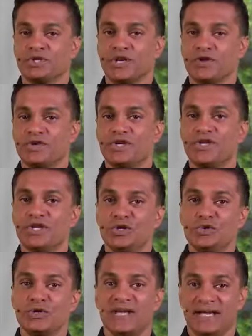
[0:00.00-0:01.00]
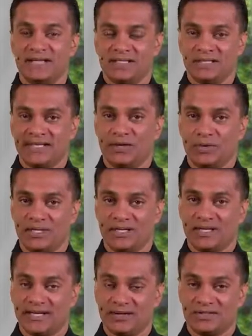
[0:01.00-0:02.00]
of new cases that we
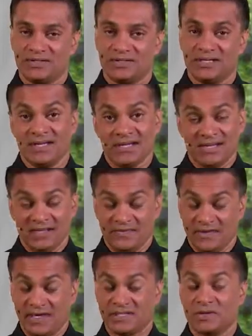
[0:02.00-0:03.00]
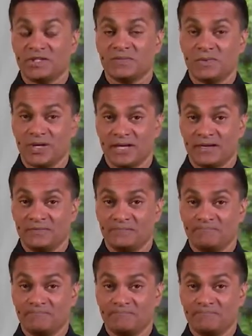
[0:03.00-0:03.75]
encounter. If I start smoking,